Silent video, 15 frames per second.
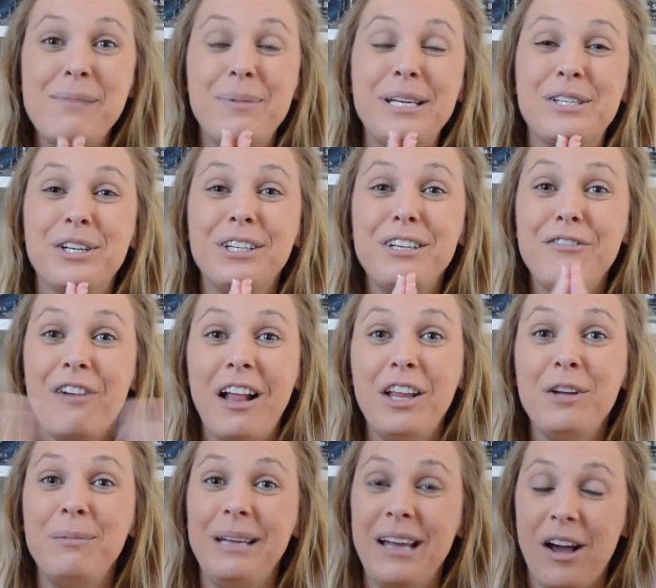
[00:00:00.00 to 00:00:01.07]
Be sure to
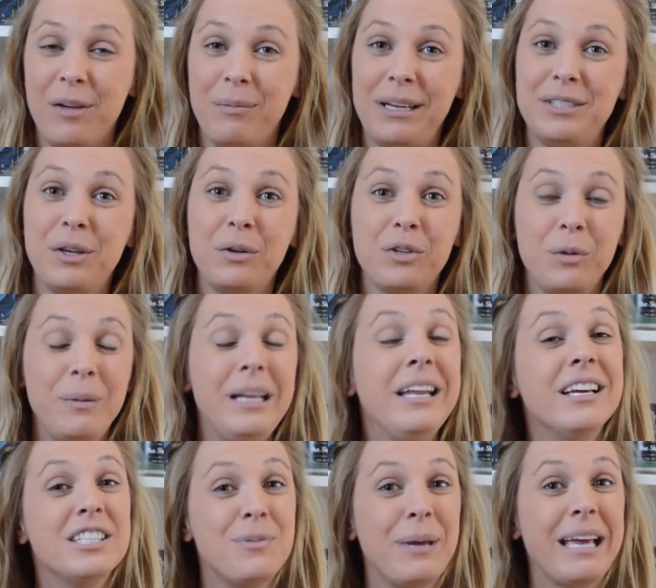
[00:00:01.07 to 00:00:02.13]
follow me on my social
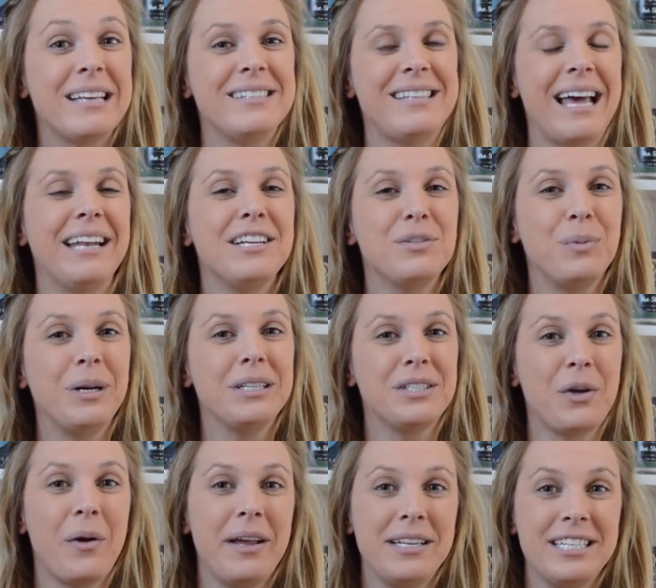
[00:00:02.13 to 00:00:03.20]
medias because that is where it's
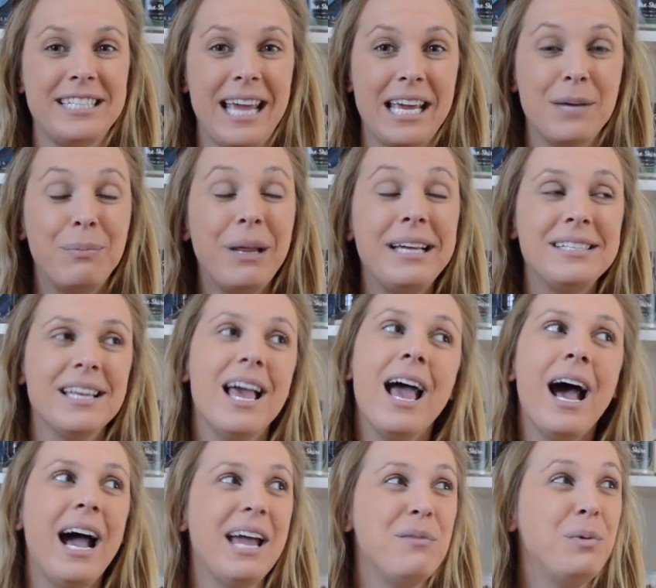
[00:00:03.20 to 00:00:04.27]
going to take place.
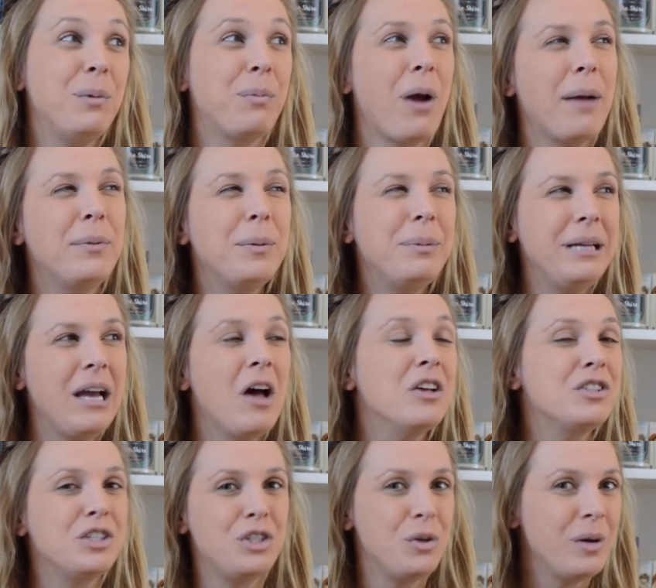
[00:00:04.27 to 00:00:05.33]
I will probably
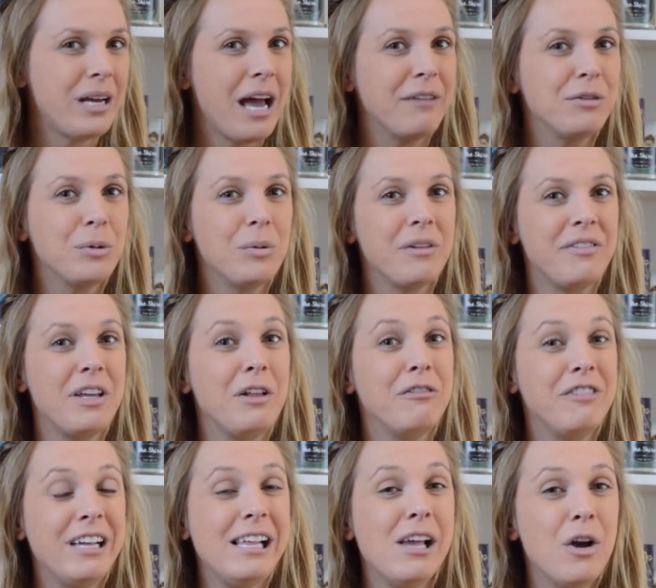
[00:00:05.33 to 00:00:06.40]
also do a cover reveal
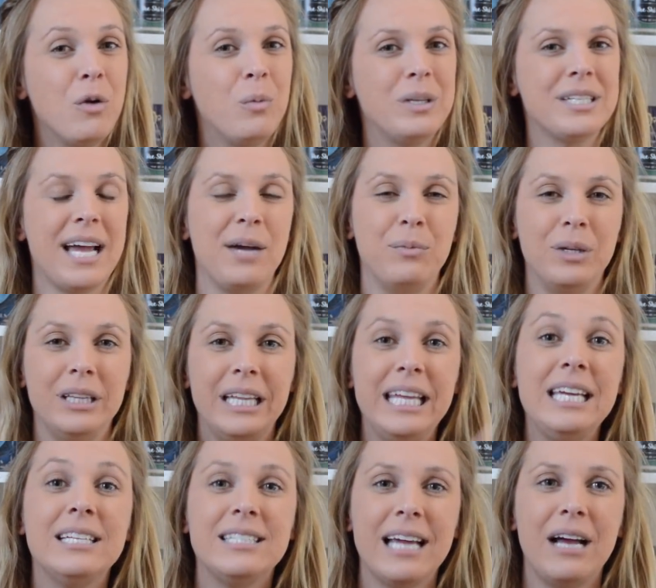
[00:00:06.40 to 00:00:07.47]
video, which I will
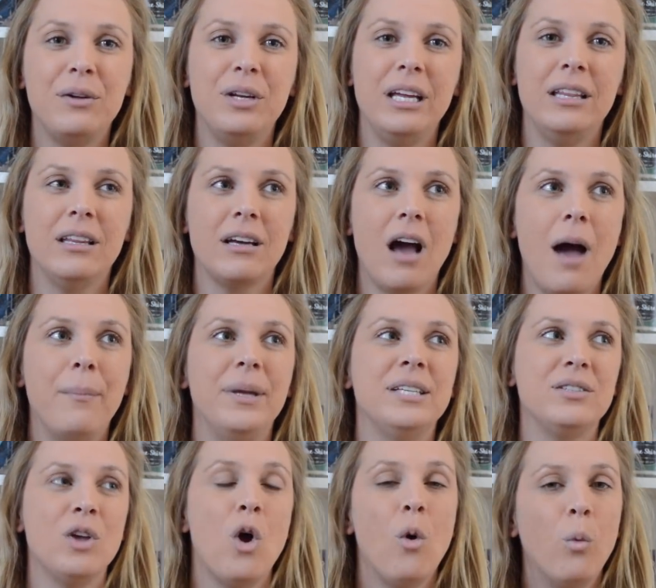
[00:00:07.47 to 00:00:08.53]
link down in the
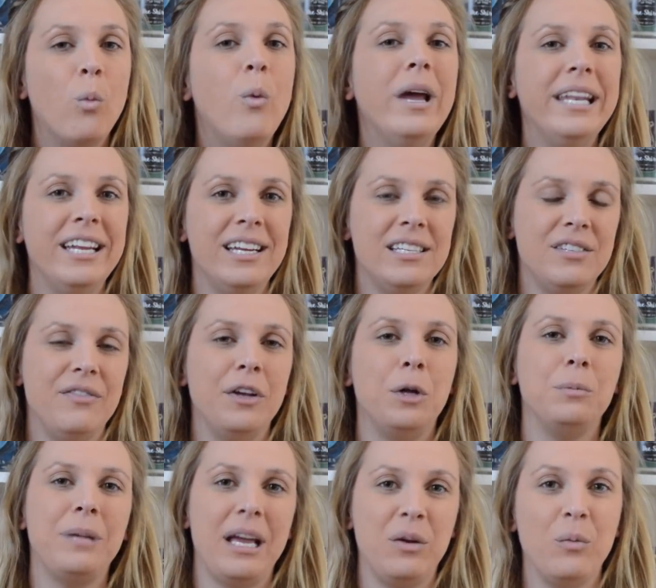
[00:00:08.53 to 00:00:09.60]
comments when it is
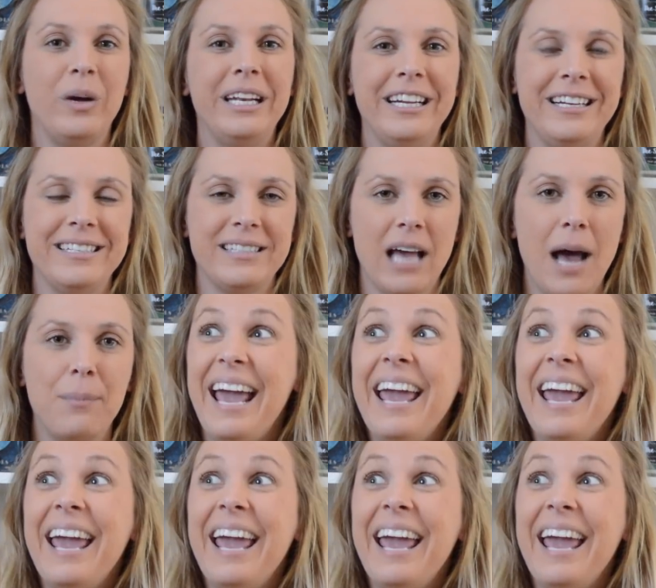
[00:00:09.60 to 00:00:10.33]
filmed and when it is up.